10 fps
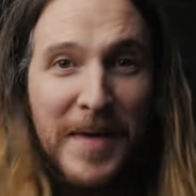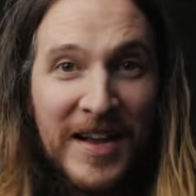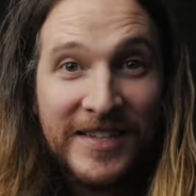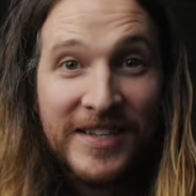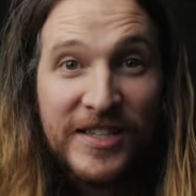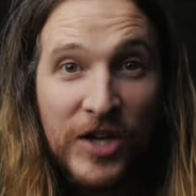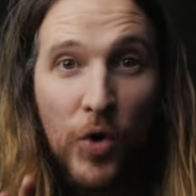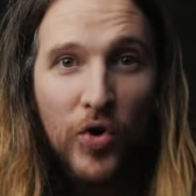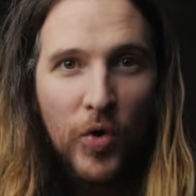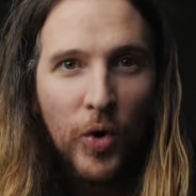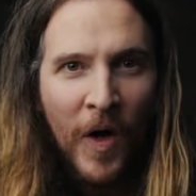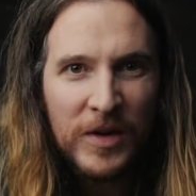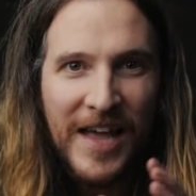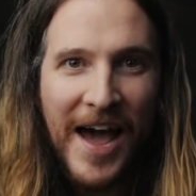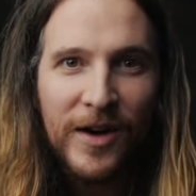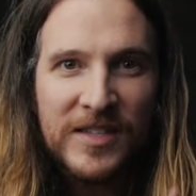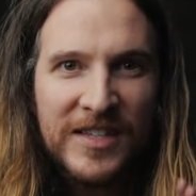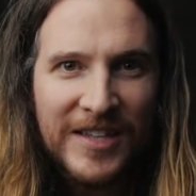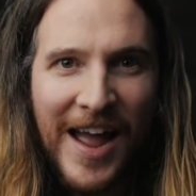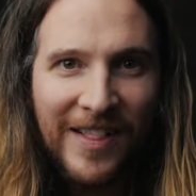what makes it so cool was how
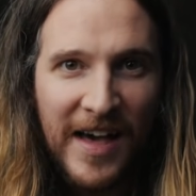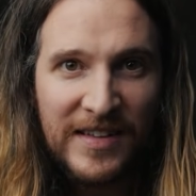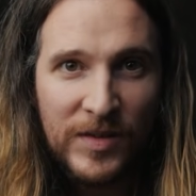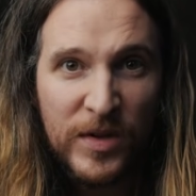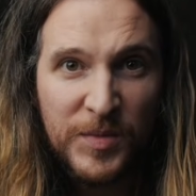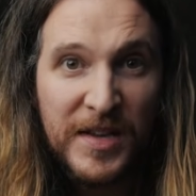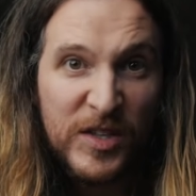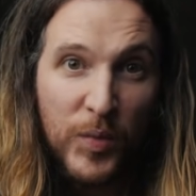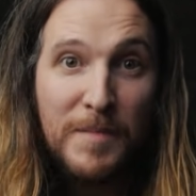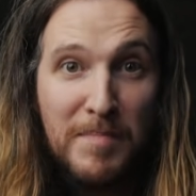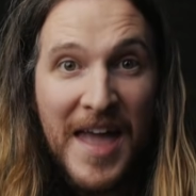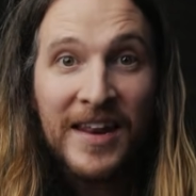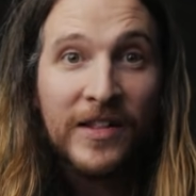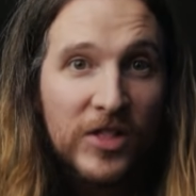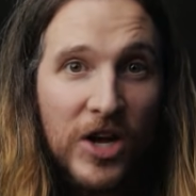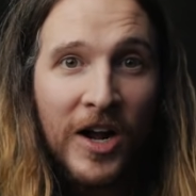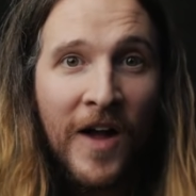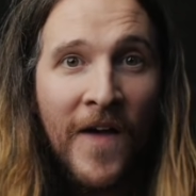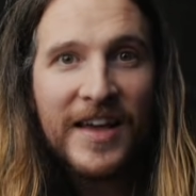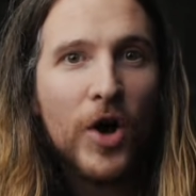stylized it was because we made it look
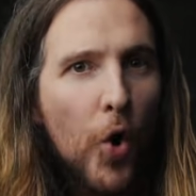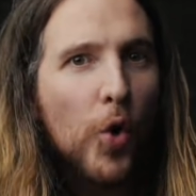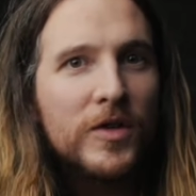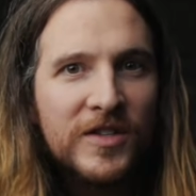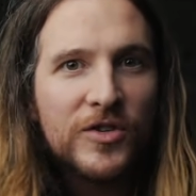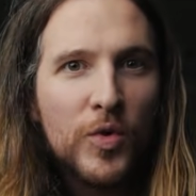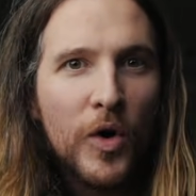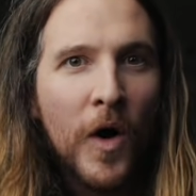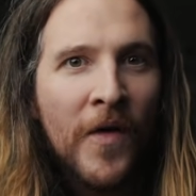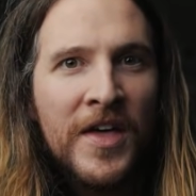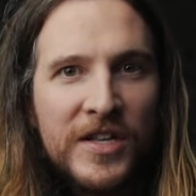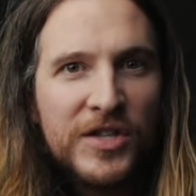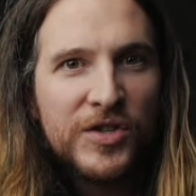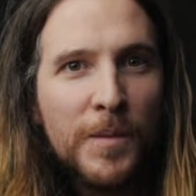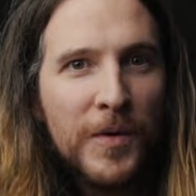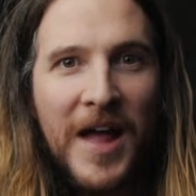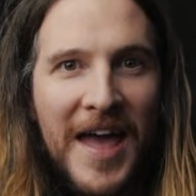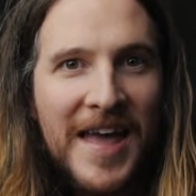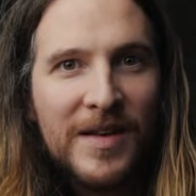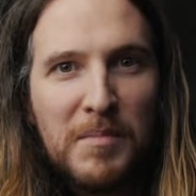like old school super
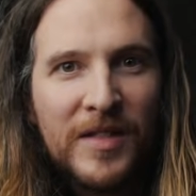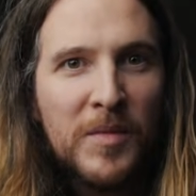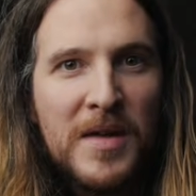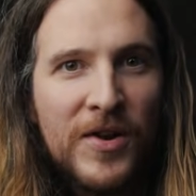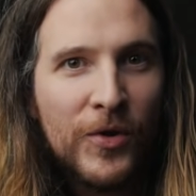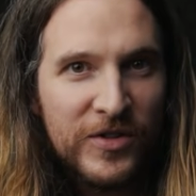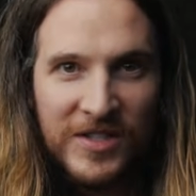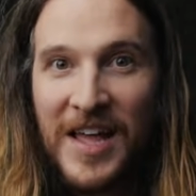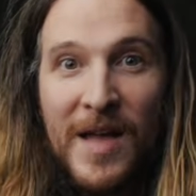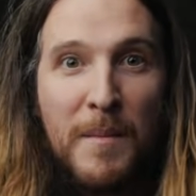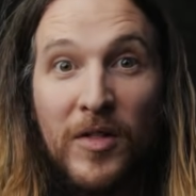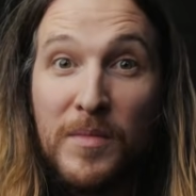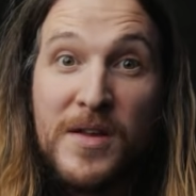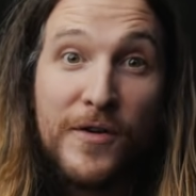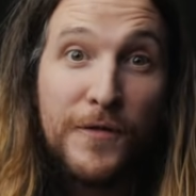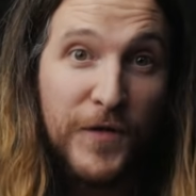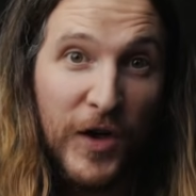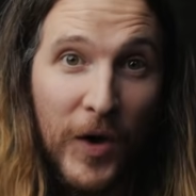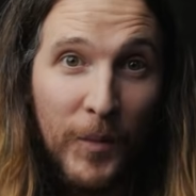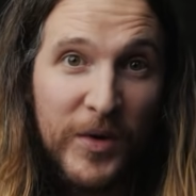eight millimeter or just eight millimeter
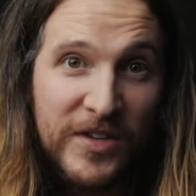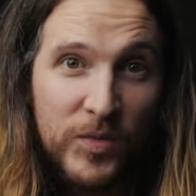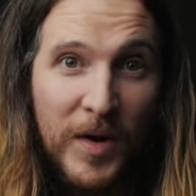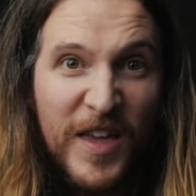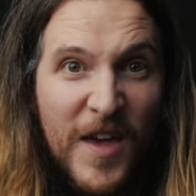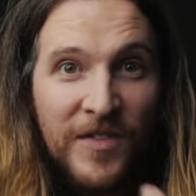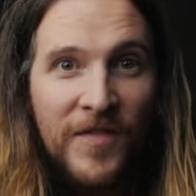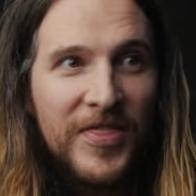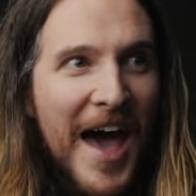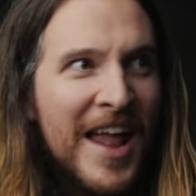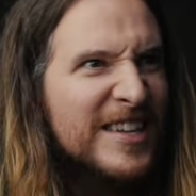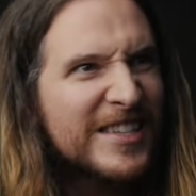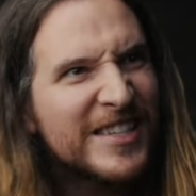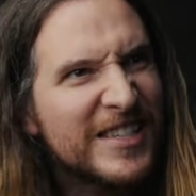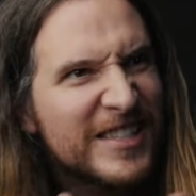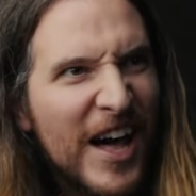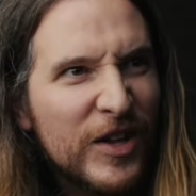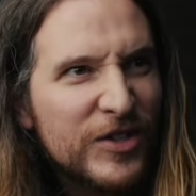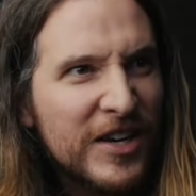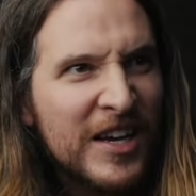film, which is what gives it that
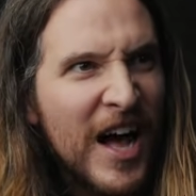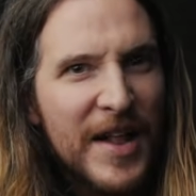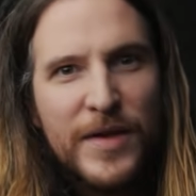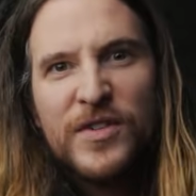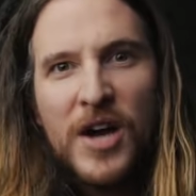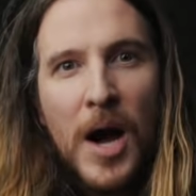nostalgic kind of